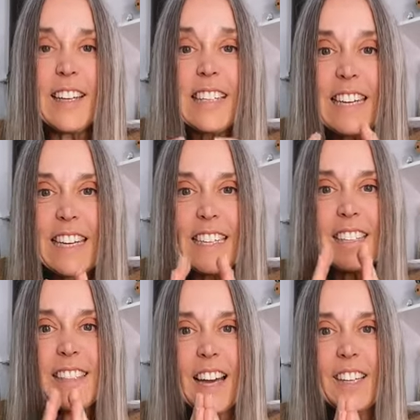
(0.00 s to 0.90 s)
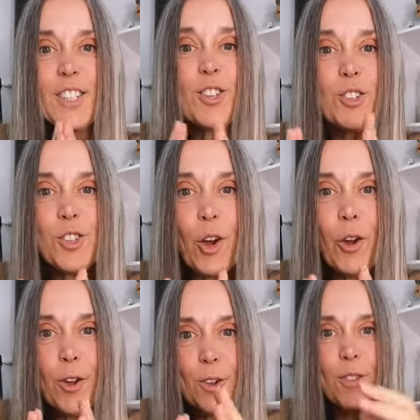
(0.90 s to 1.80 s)
I needed that to
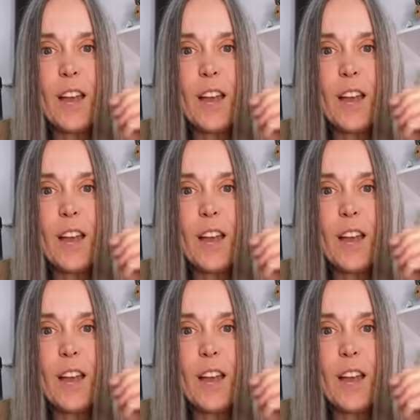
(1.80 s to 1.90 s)
know